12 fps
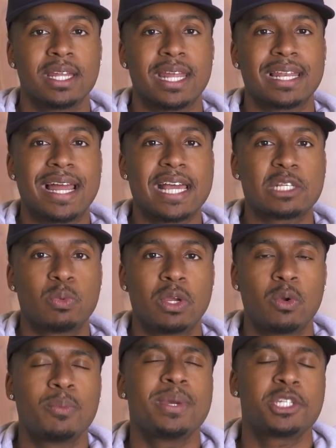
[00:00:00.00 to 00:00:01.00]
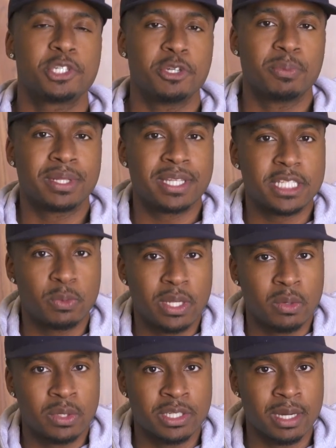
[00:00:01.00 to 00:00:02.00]
Now, last week we missed you, but this
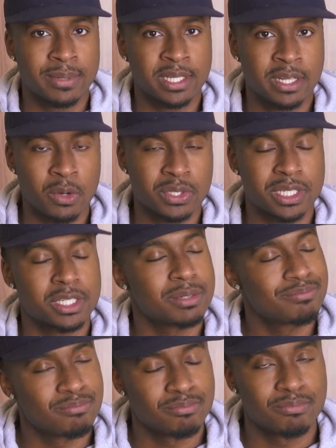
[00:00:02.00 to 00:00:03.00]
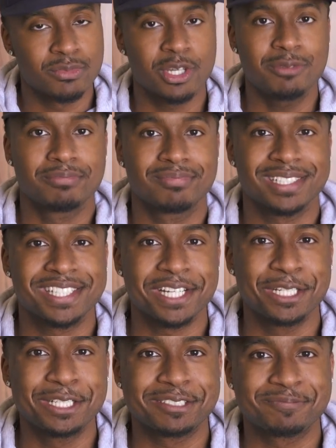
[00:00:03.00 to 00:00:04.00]
week we'll double the dosage. So let's
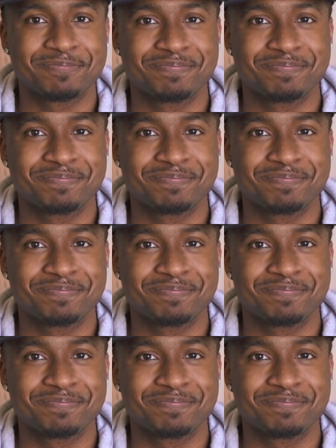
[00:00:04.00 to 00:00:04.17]
take a look.